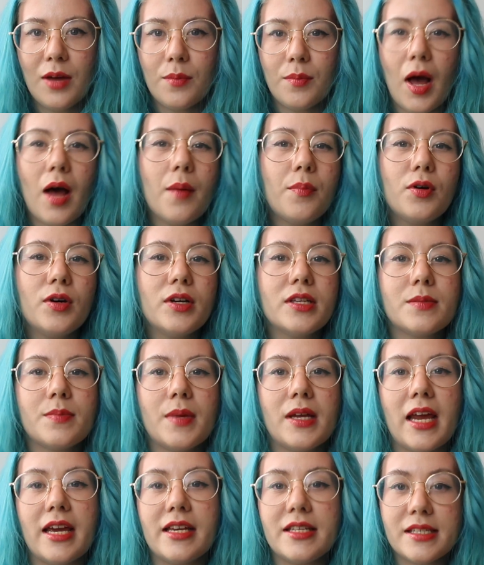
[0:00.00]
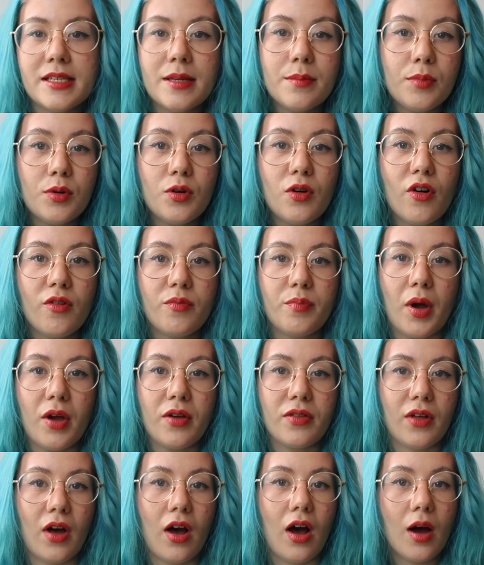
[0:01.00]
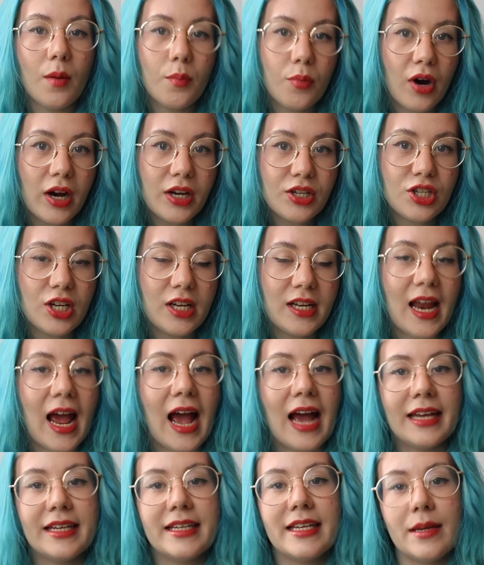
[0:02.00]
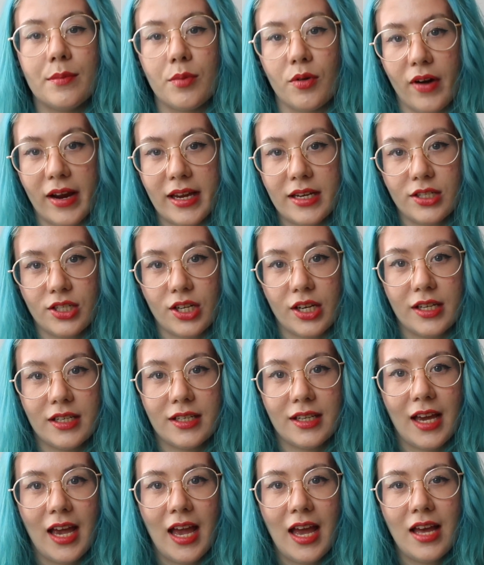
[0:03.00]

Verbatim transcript: purple has been a symbol of both our oppression and liberation.